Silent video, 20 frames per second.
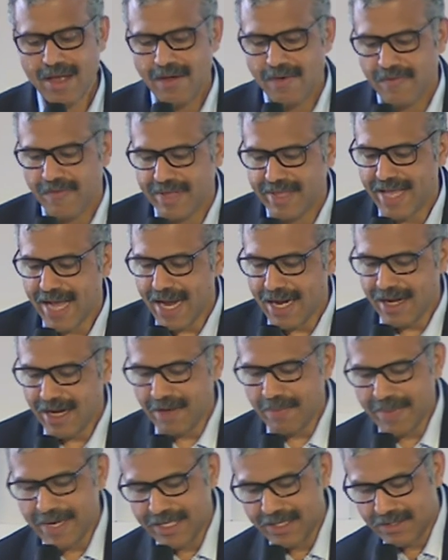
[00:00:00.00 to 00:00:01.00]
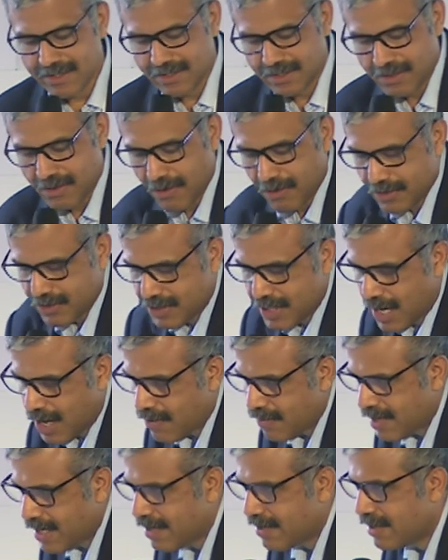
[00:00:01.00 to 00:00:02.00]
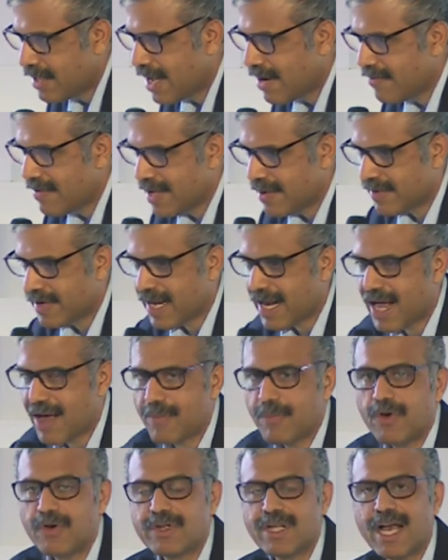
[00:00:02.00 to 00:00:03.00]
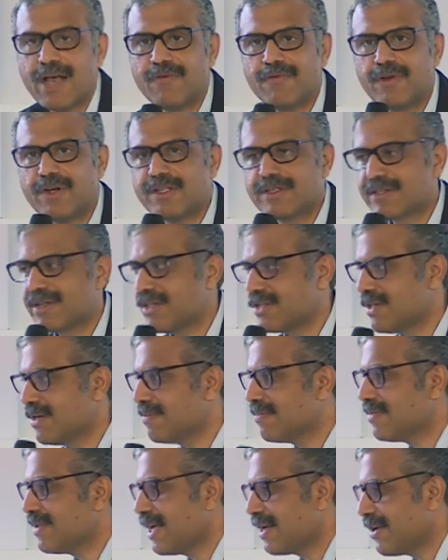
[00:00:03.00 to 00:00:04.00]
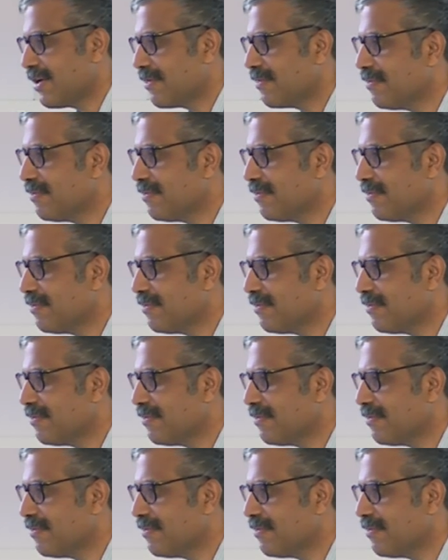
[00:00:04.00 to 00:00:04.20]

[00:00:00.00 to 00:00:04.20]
With that, let me close down and then we can have more time for discussion. Thank you.